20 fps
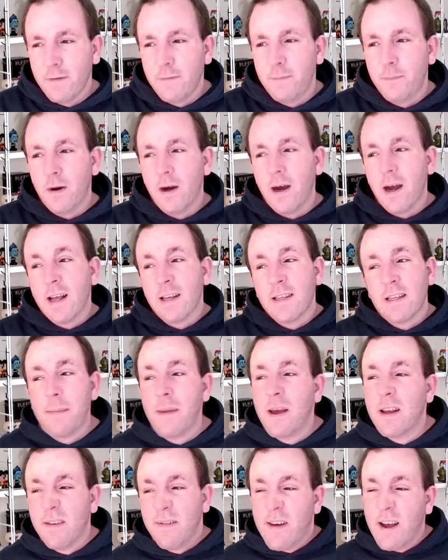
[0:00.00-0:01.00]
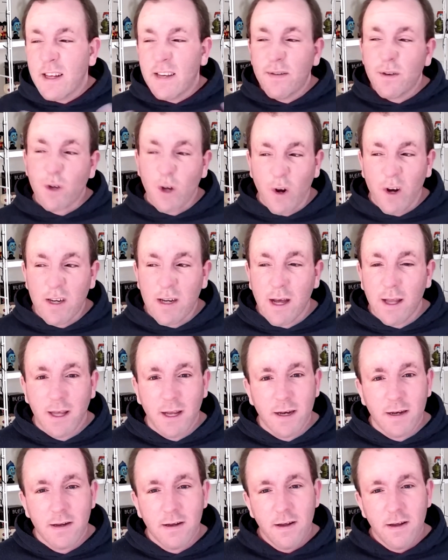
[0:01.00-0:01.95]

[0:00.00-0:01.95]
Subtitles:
But I guess that makes effective storytelling,